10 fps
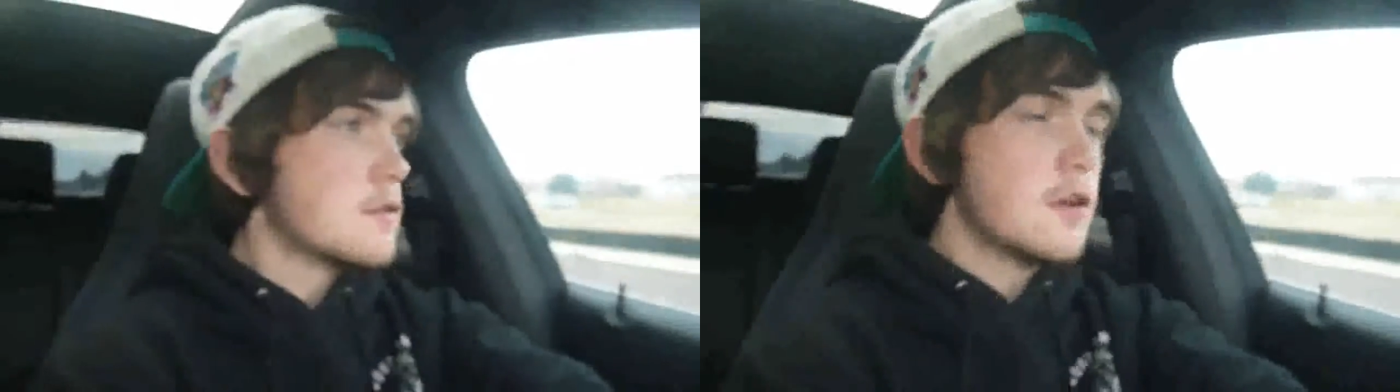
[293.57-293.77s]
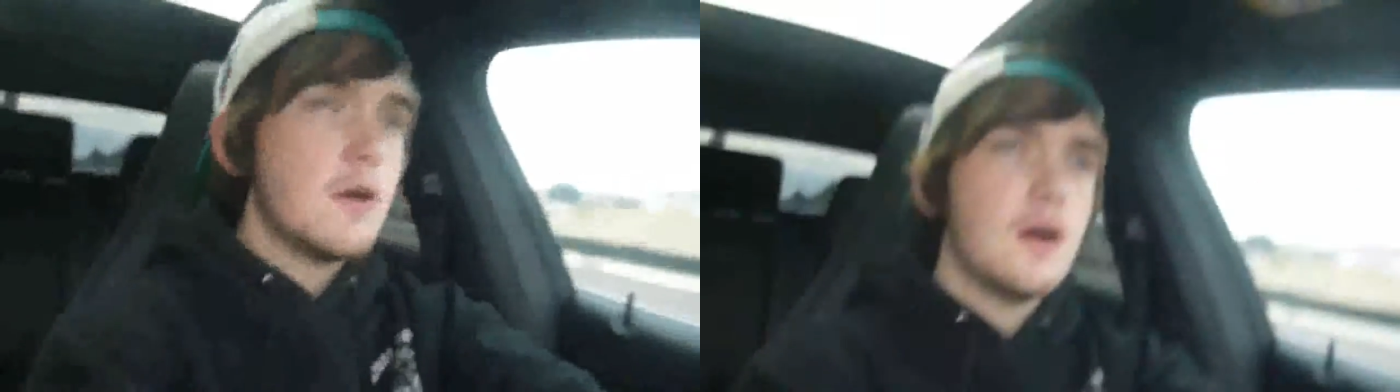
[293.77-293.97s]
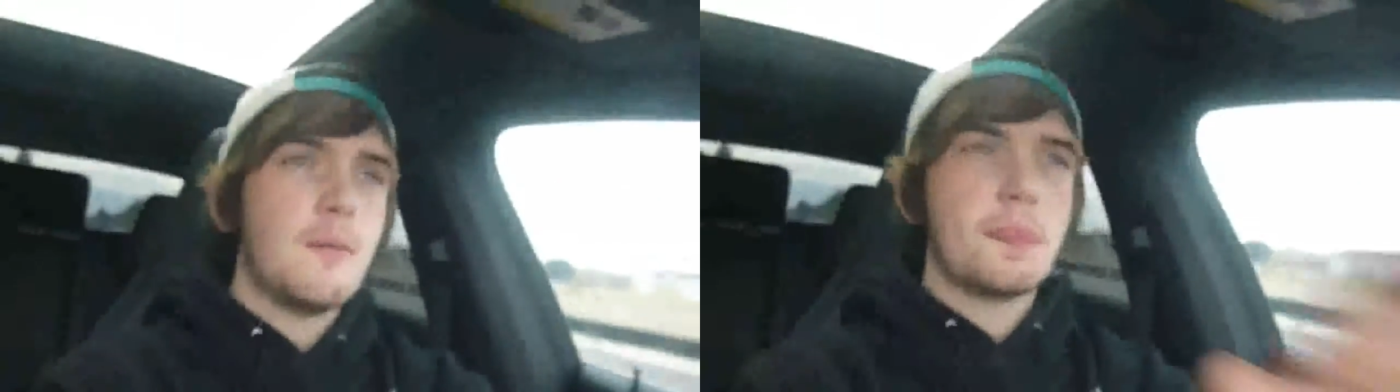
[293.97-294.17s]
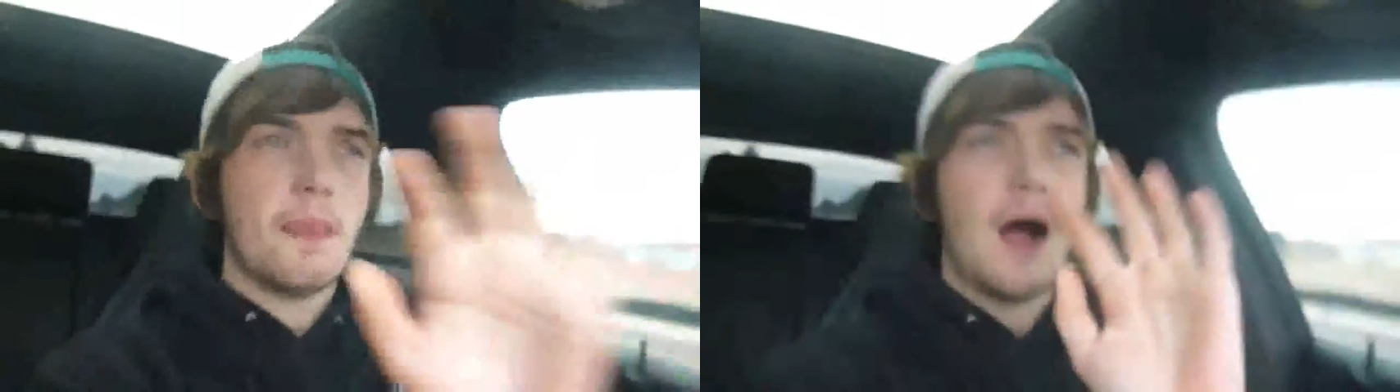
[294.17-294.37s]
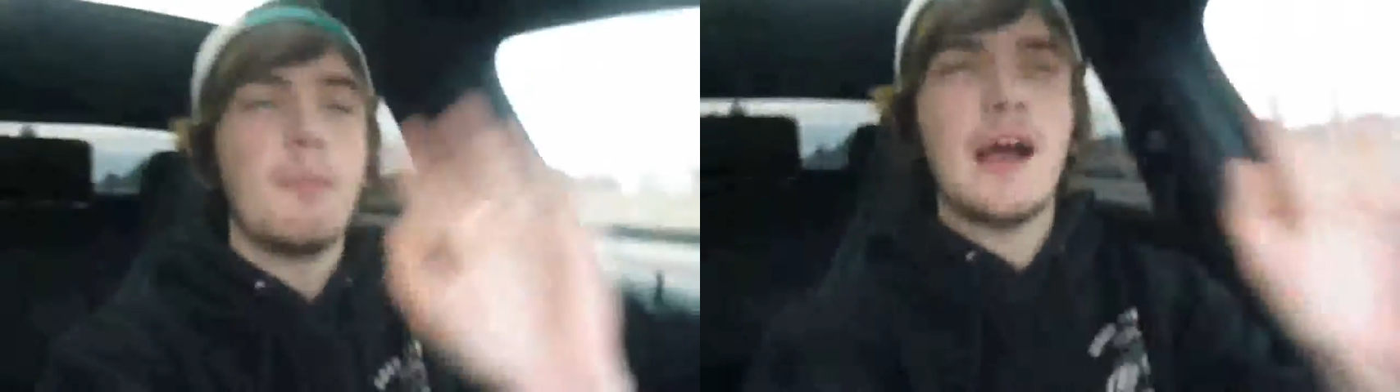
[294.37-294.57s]
so
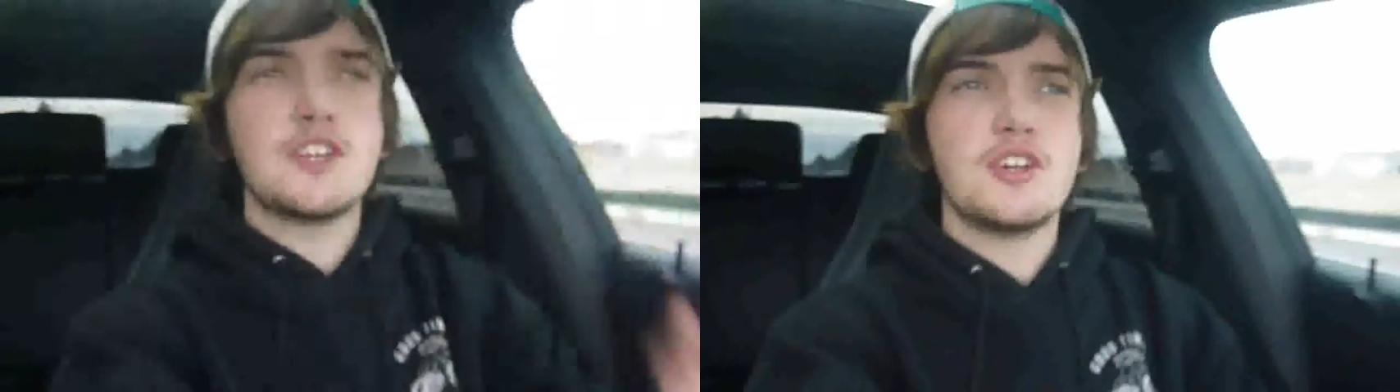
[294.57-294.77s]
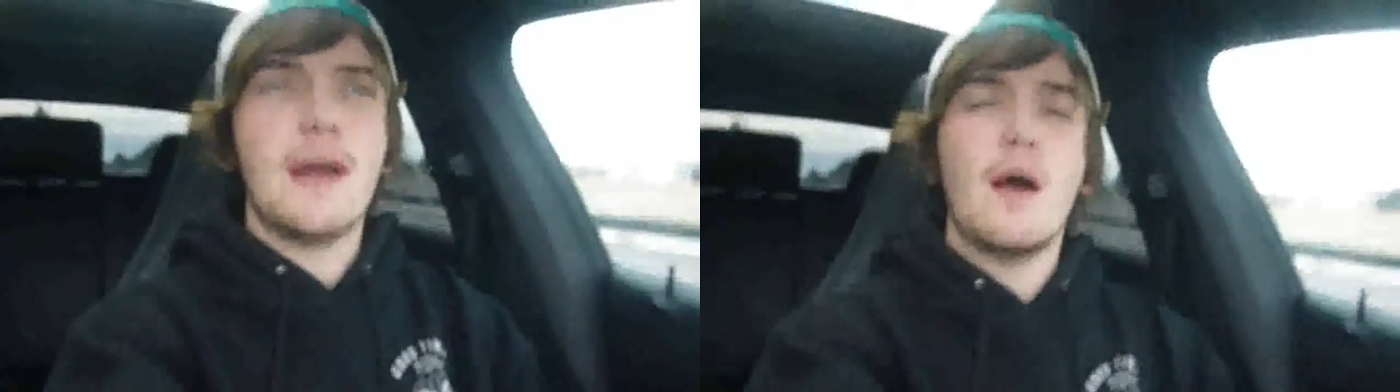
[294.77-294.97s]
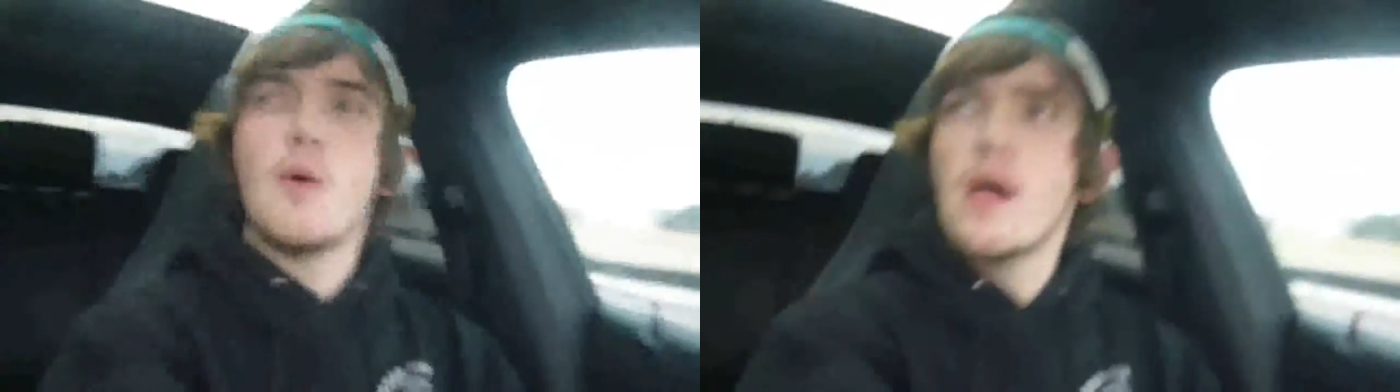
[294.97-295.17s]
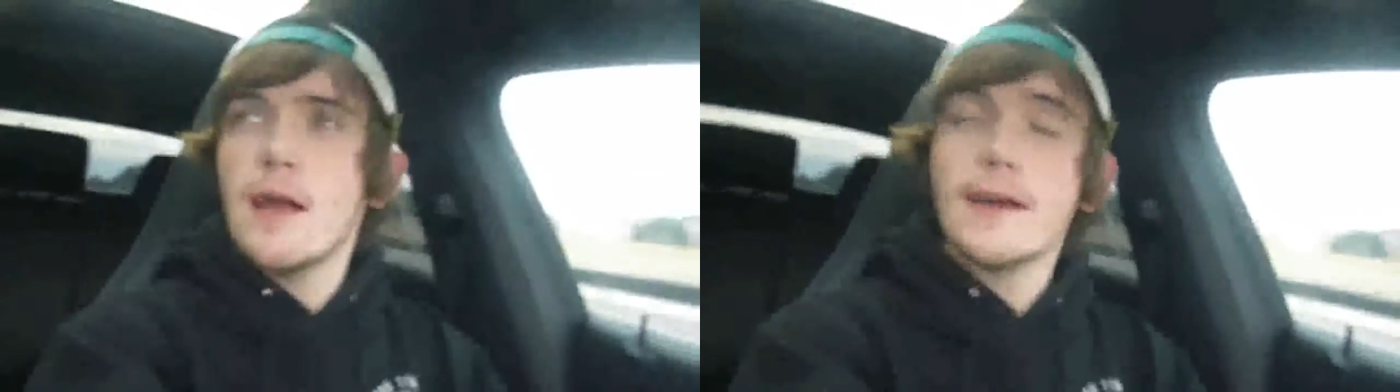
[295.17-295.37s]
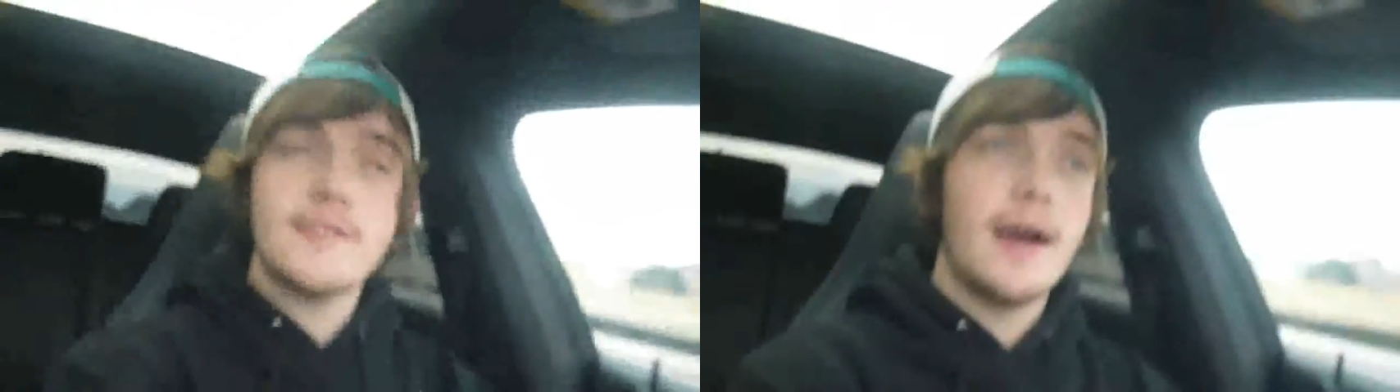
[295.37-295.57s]
I'm not sure how well
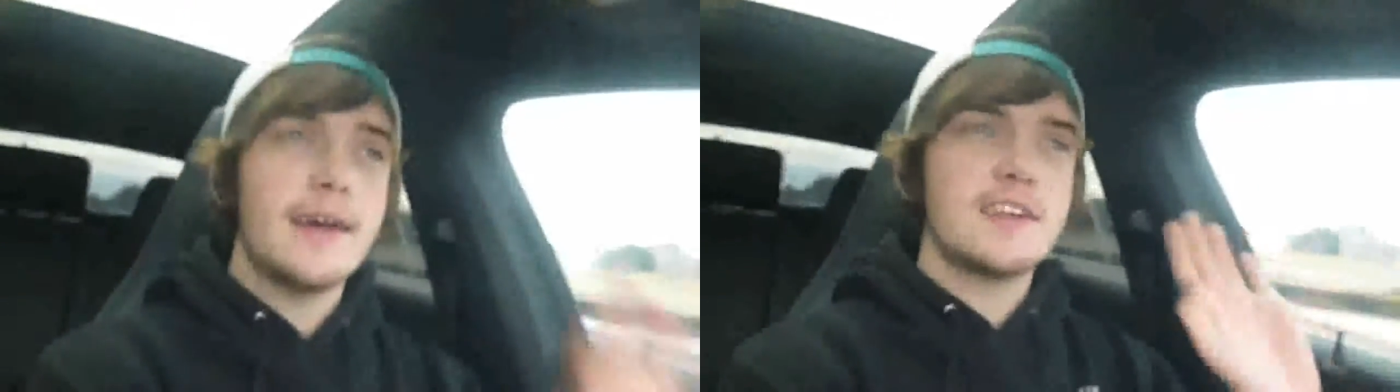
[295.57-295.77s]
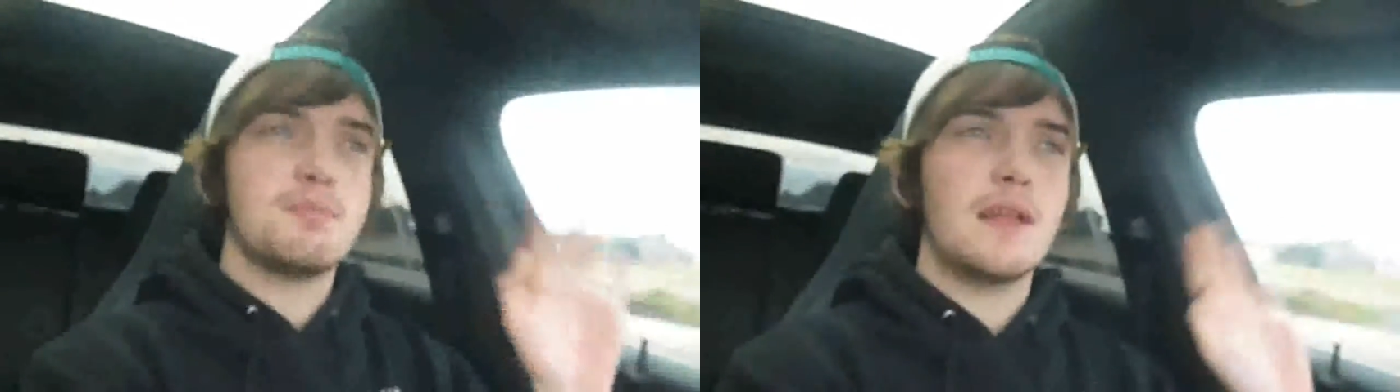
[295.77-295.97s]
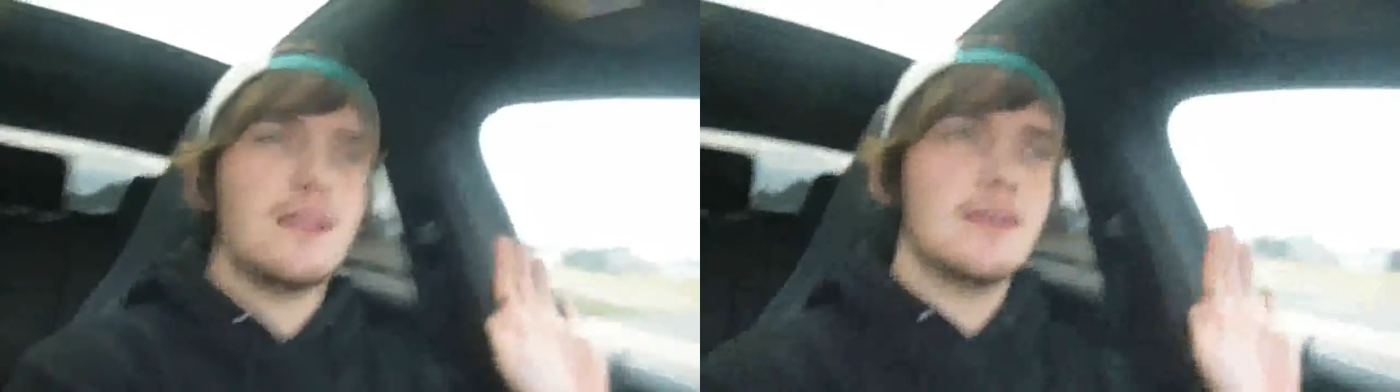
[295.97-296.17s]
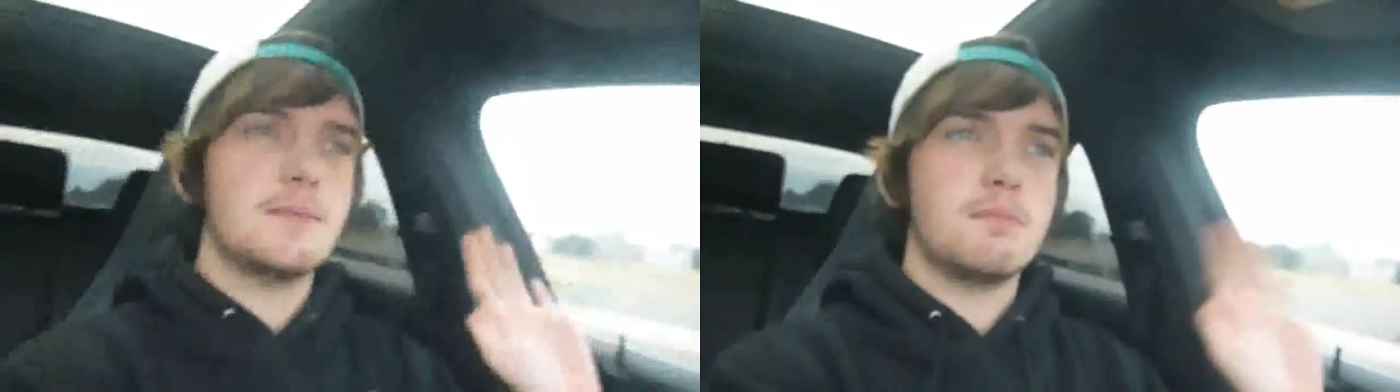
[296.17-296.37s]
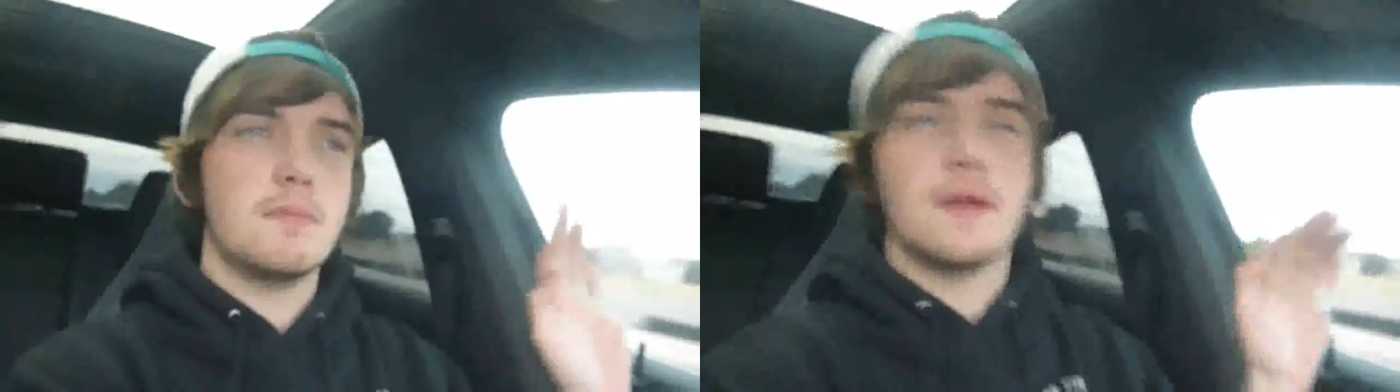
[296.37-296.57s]
I explained
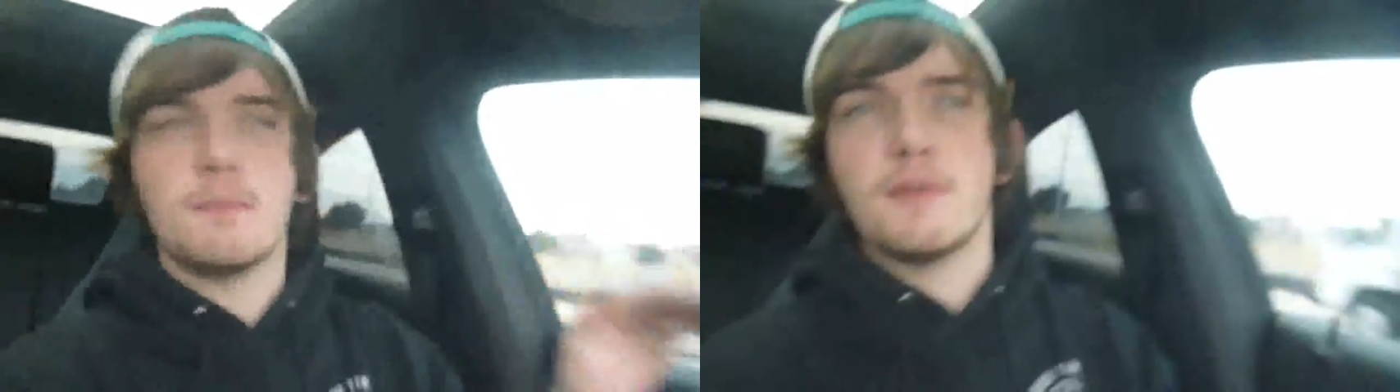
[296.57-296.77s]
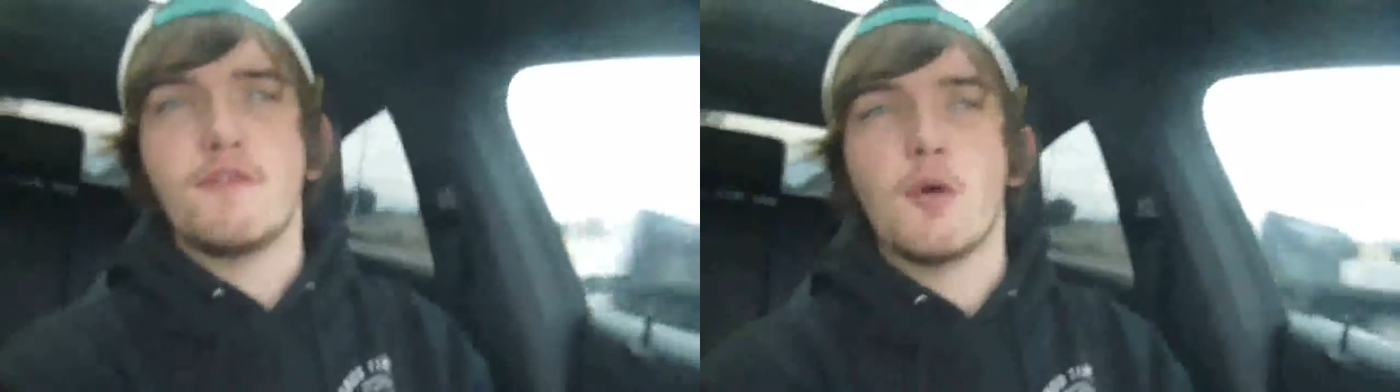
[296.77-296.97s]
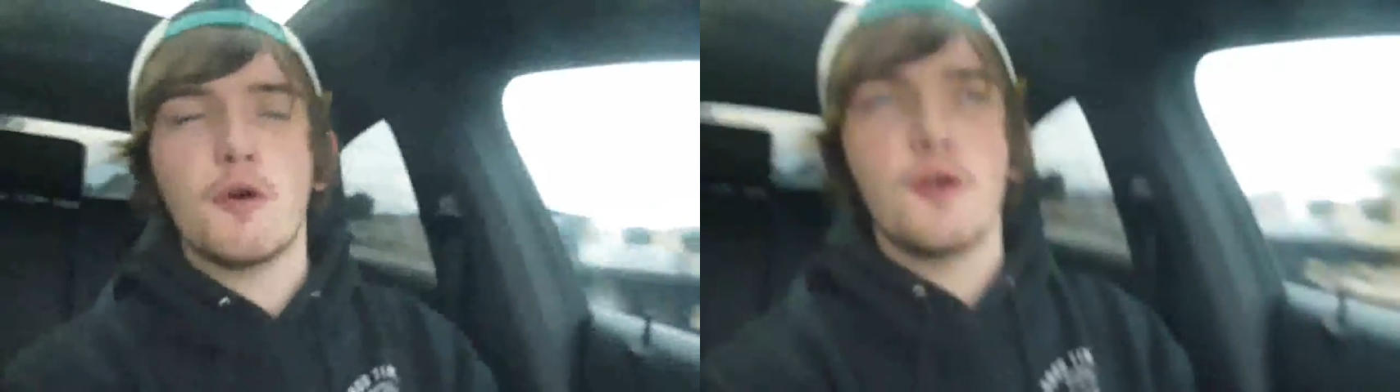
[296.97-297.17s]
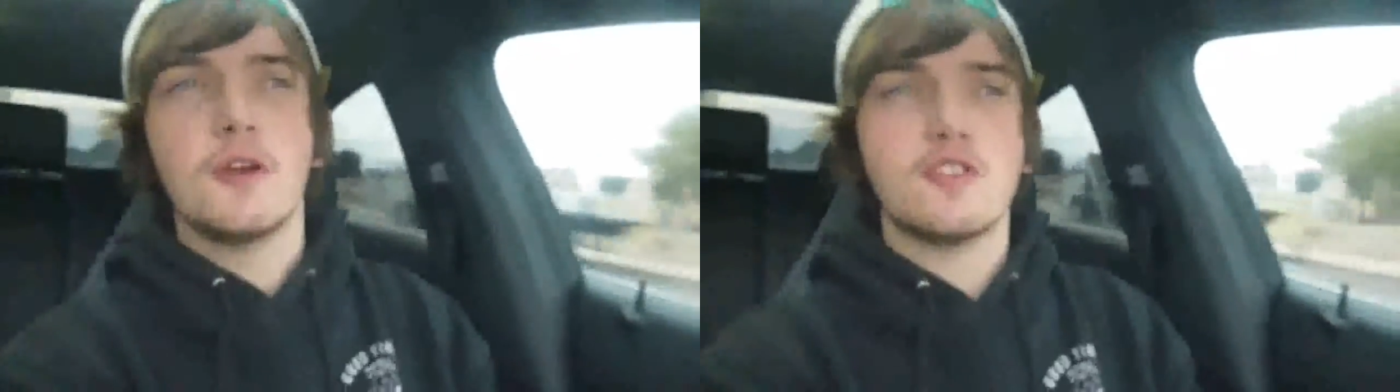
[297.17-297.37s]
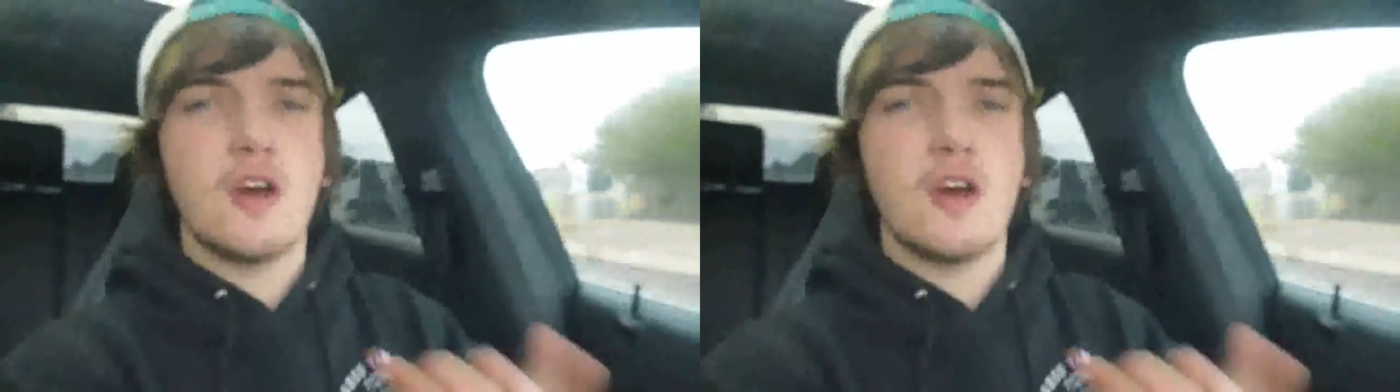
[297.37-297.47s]
it before,